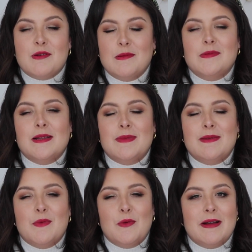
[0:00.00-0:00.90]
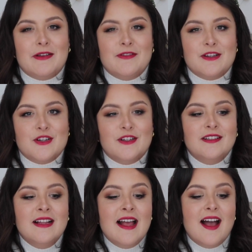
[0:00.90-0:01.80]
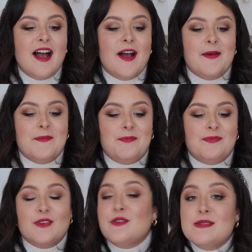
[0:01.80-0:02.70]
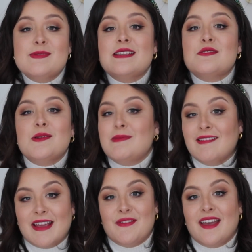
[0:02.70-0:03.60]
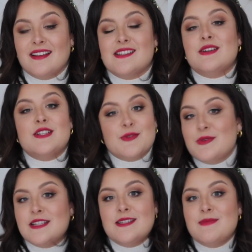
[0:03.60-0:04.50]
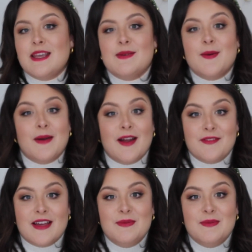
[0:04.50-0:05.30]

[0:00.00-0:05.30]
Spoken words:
probably be more beneficial, Christmas is all about giving, so I just wanted to make you aware of that